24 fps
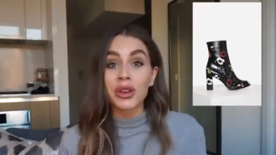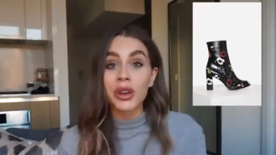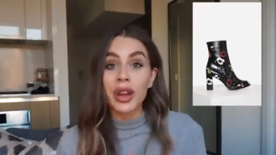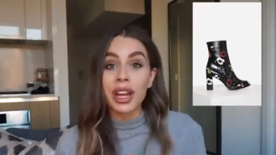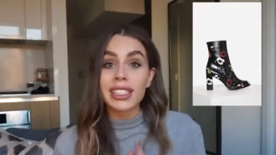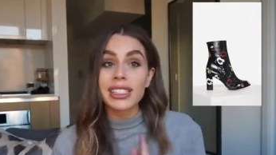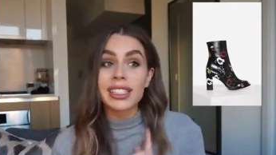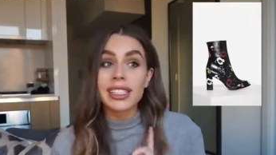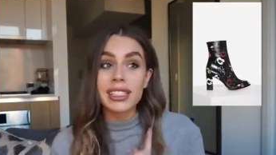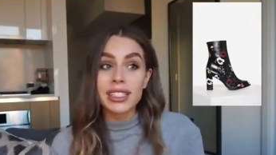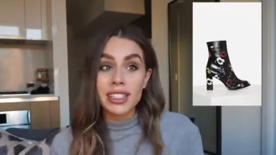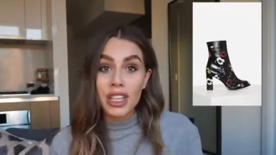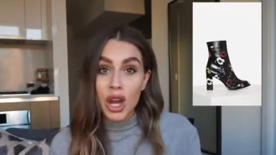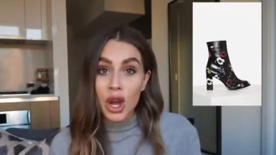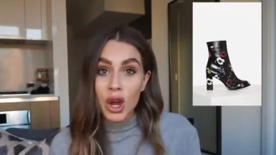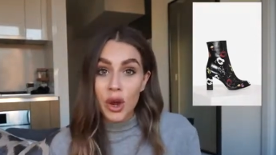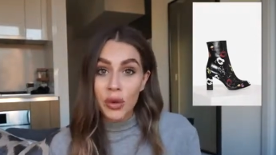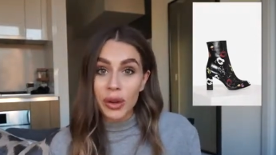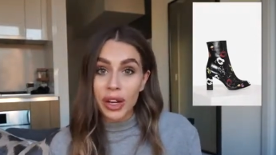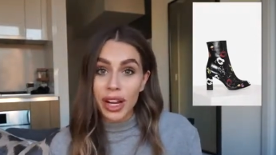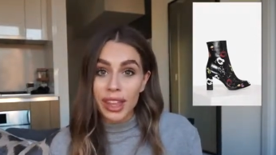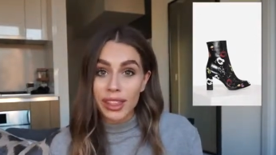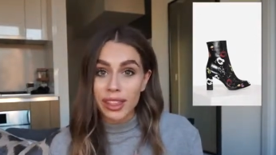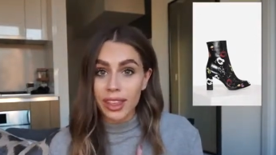you guys know
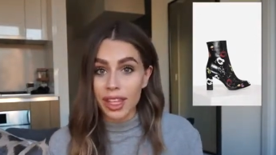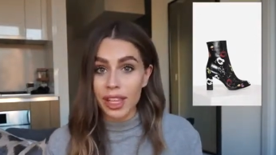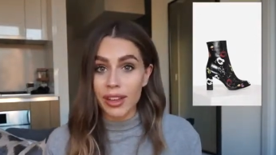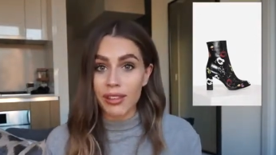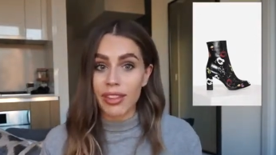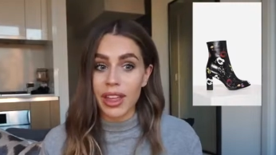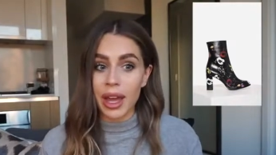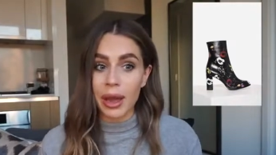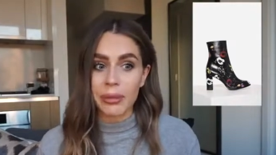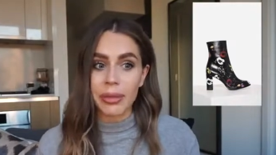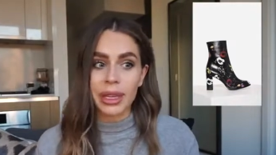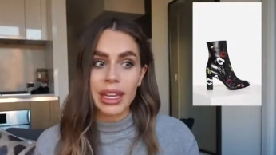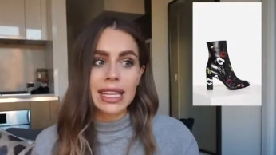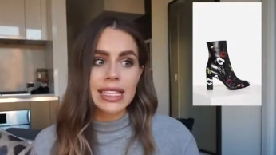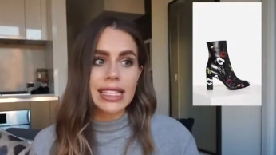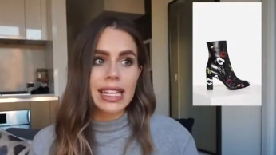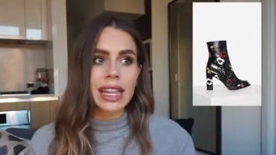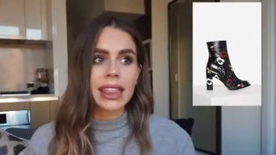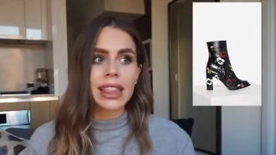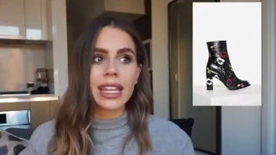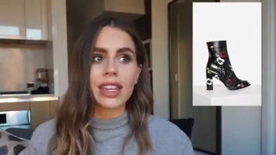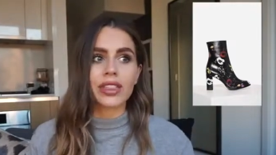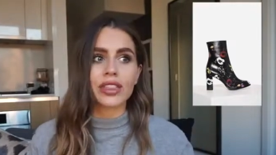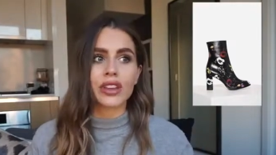what I think of them because
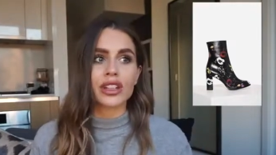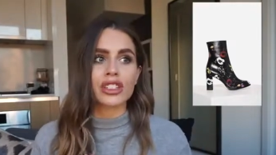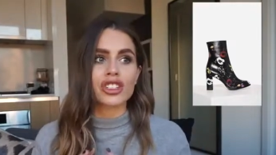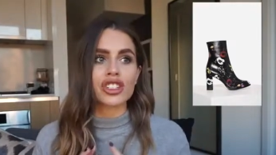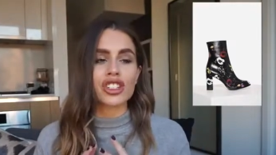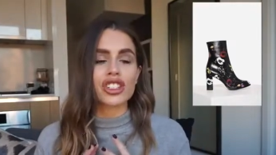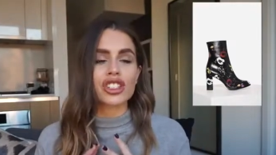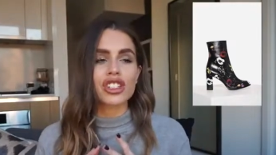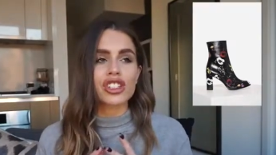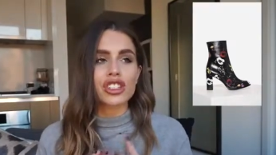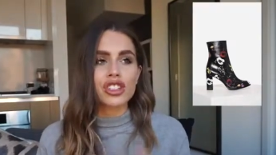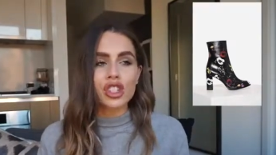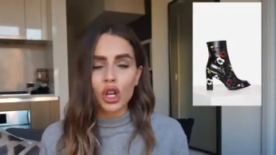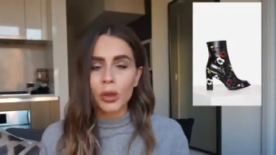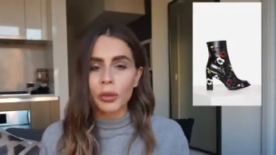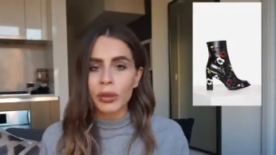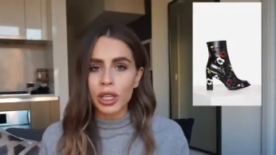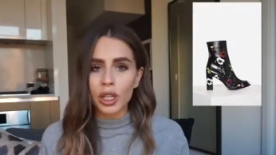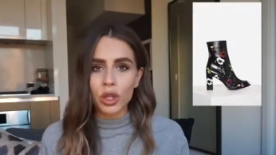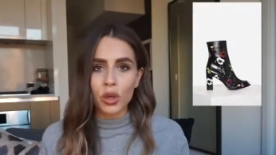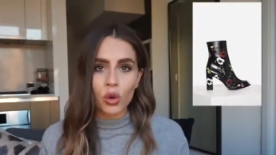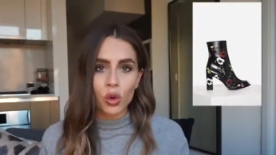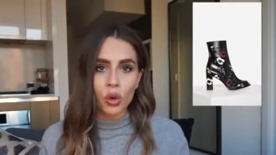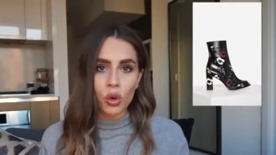I think there's just so
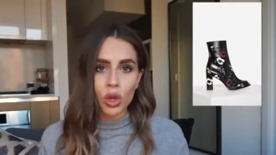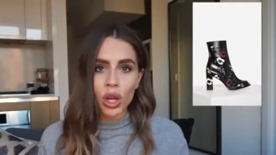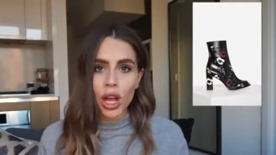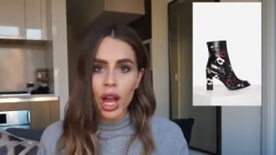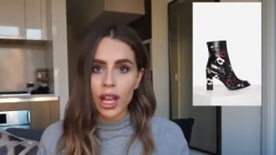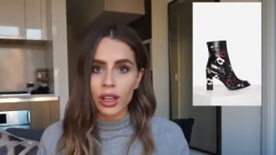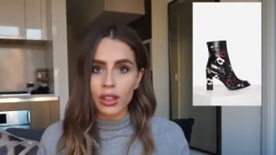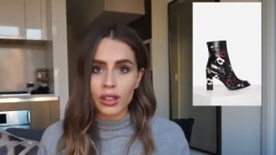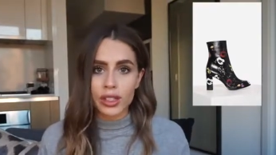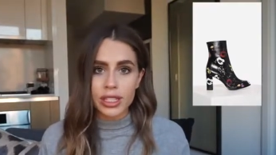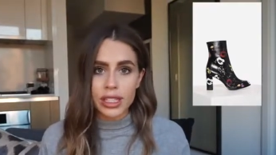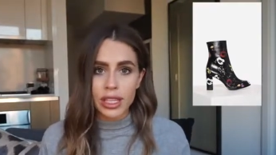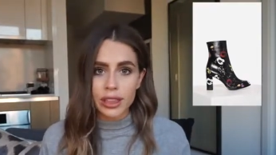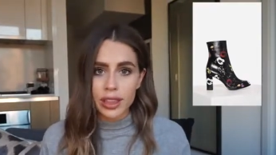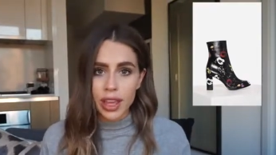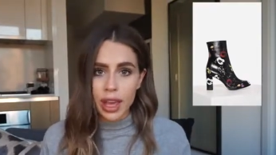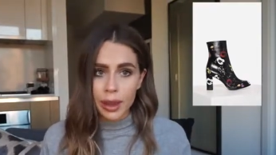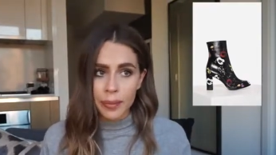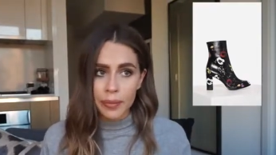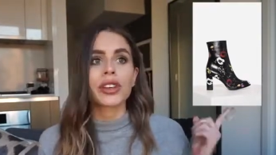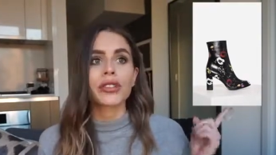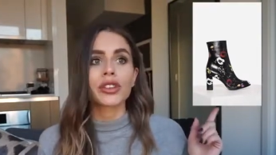many cool colors in them.